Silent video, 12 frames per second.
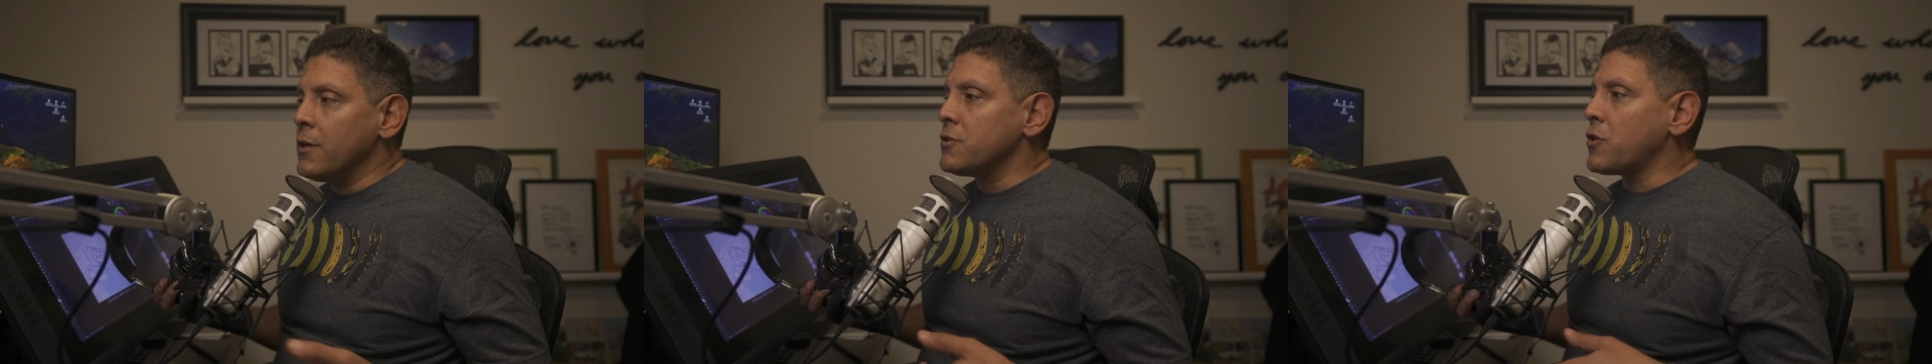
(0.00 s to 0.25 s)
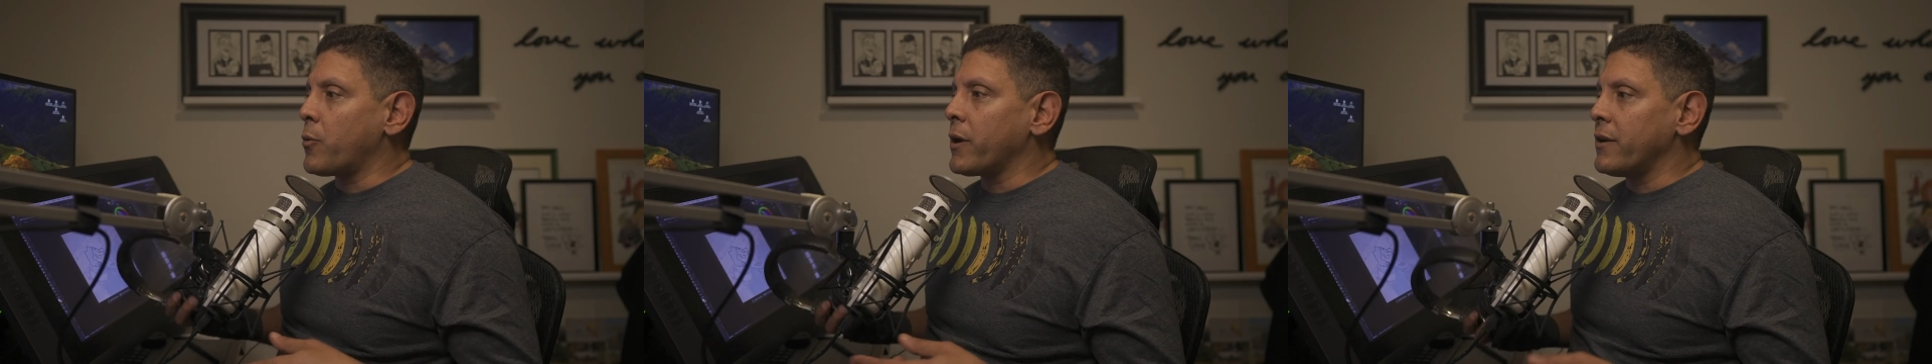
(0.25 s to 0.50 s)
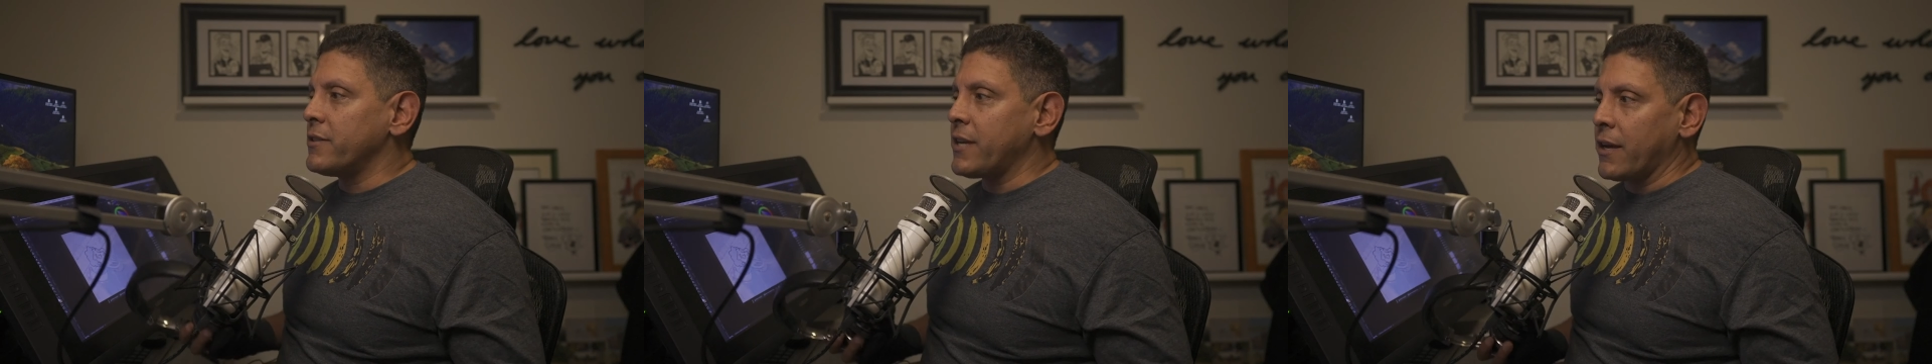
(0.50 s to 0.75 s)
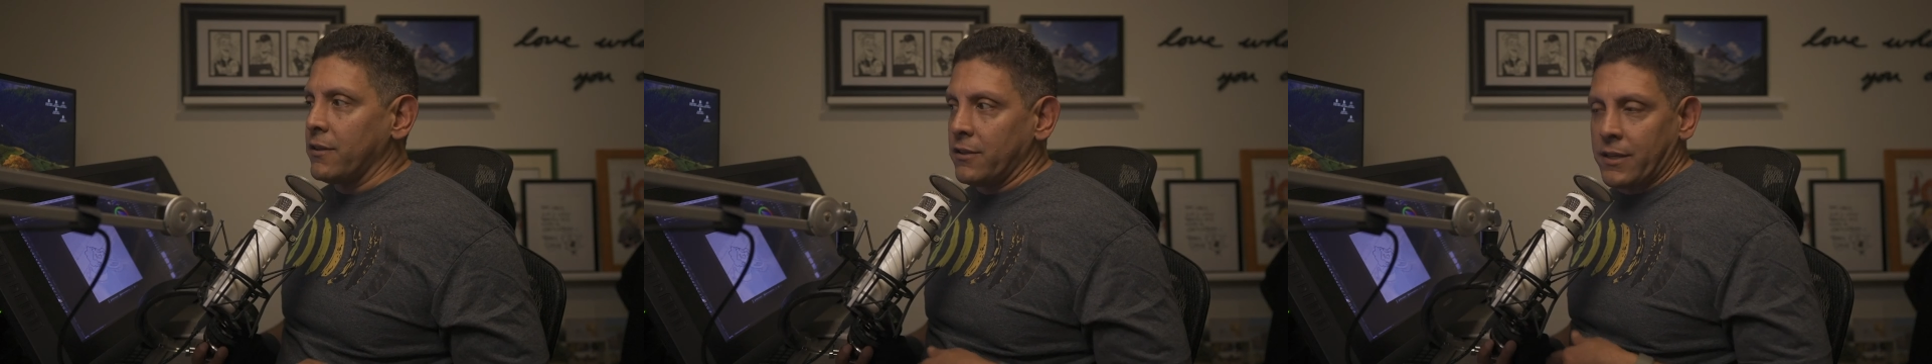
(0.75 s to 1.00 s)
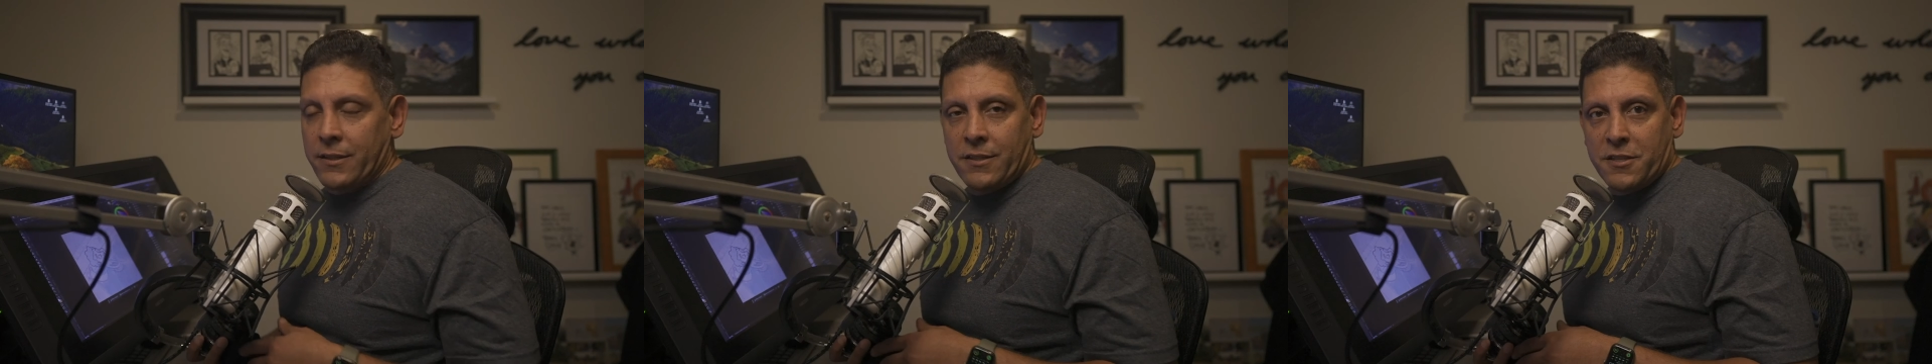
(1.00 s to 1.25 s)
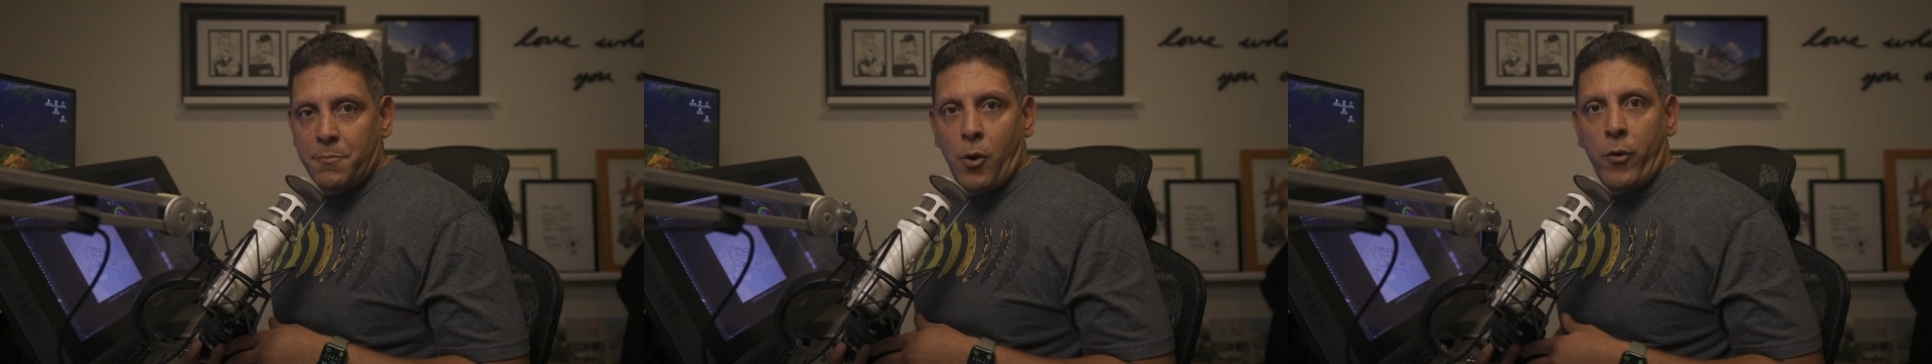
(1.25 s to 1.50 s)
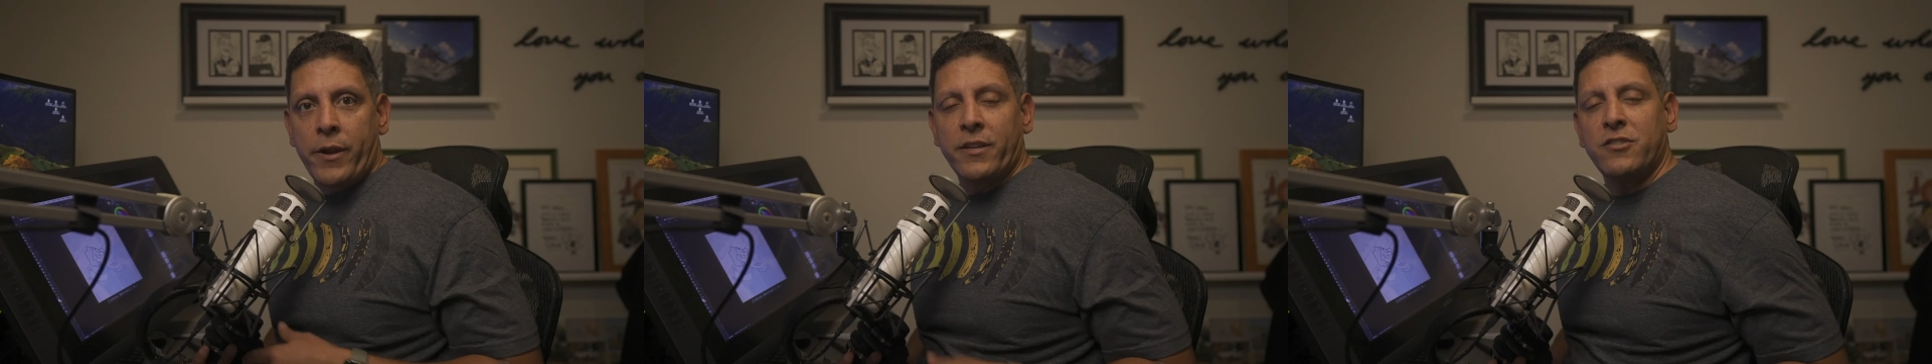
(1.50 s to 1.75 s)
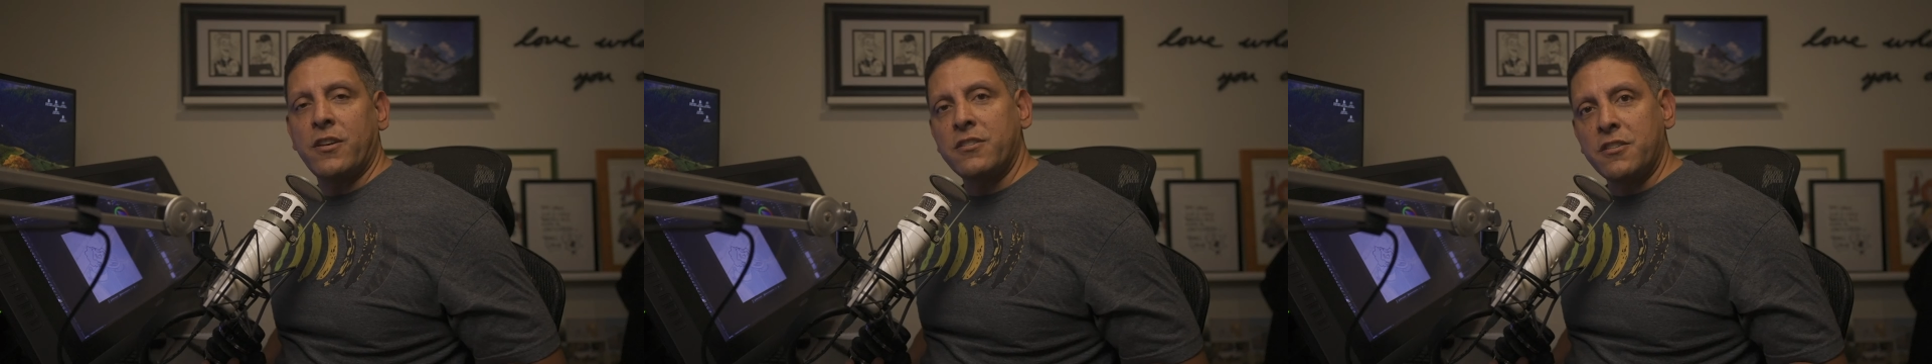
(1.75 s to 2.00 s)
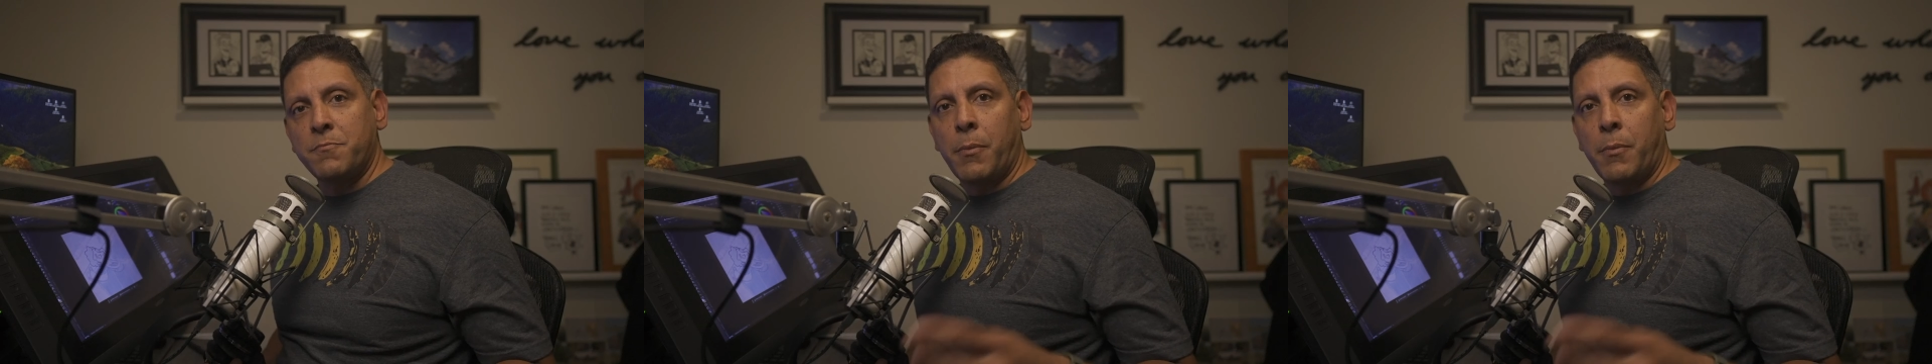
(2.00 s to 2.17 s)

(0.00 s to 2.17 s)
So we're going to take a look at this poetic justice.